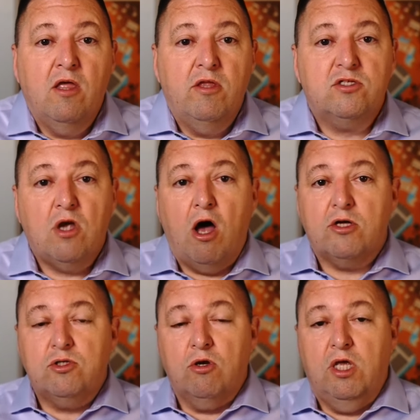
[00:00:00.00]
This
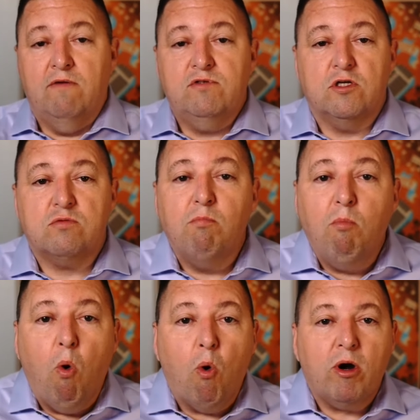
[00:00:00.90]
also gives us
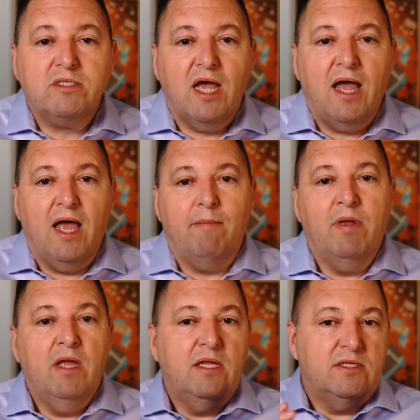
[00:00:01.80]
more
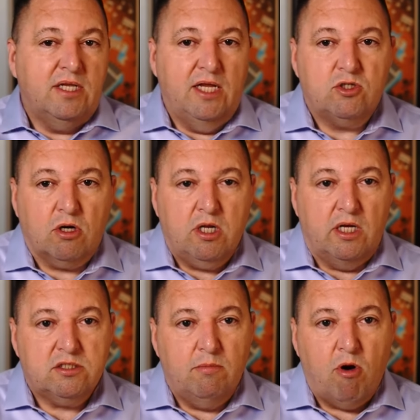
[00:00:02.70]
time to get your
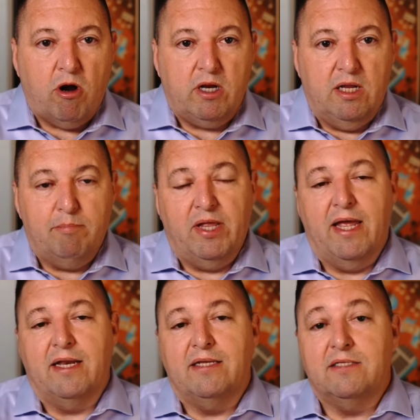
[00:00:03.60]
custom marketing
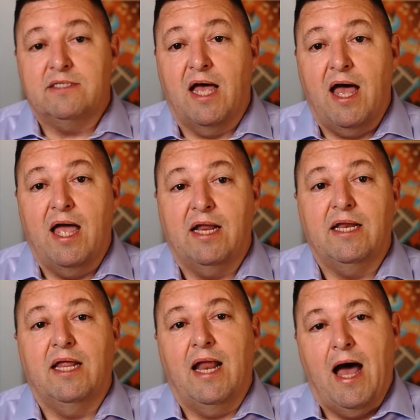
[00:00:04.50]
plan
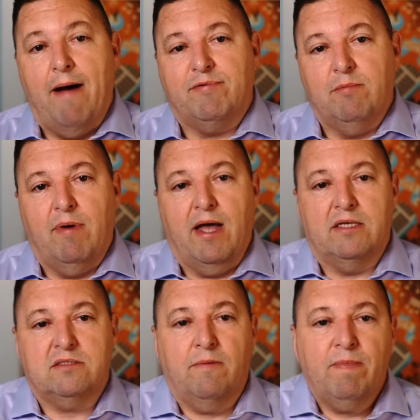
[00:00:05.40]
designed and
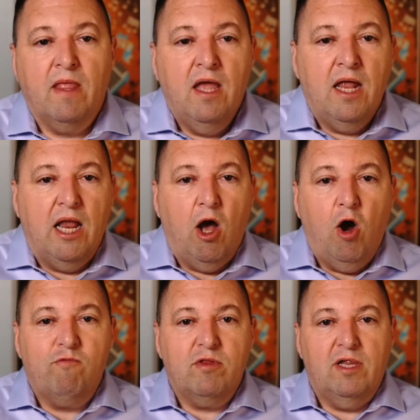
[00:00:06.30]
optimized. Now,
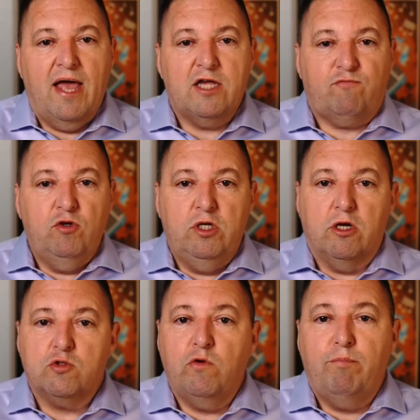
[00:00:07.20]
over the last few
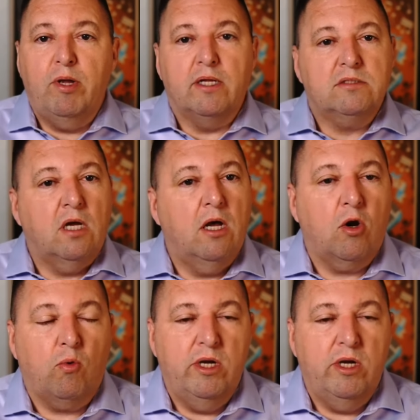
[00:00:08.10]
years, we've put a ton of